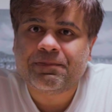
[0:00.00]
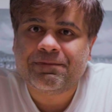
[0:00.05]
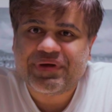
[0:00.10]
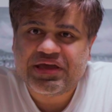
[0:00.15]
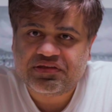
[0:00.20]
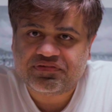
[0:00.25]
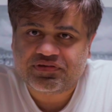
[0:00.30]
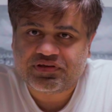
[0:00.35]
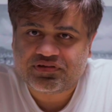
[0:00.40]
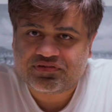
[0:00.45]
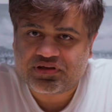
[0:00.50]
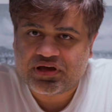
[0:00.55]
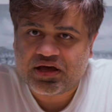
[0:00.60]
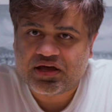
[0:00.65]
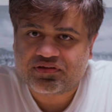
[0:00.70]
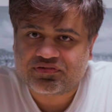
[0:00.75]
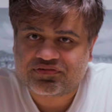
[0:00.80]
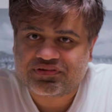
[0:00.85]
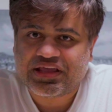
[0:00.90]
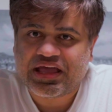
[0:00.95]
basic
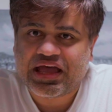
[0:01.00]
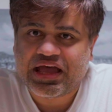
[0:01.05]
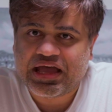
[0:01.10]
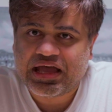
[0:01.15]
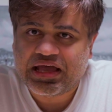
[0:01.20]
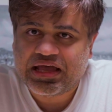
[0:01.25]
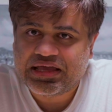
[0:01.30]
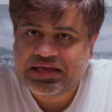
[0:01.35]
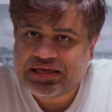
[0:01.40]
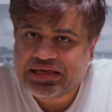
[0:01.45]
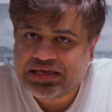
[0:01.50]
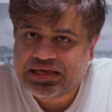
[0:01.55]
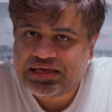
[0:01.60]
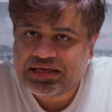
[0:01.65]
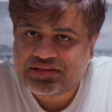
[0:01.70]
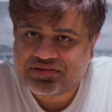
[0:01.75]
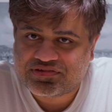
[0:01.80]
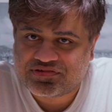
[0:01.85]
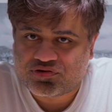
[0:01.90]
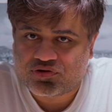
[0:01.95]
tasks
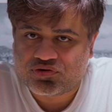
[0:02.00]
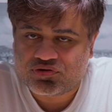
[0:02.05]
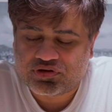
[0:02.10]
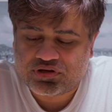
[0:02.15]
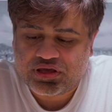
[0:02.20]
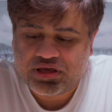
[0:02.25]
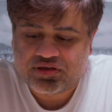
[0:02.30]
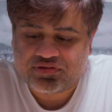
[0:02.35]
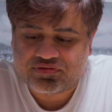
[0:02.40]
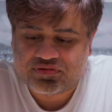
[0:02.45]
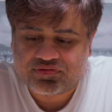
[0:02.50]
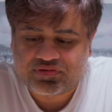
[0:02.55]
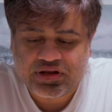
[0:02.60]
in certain cases.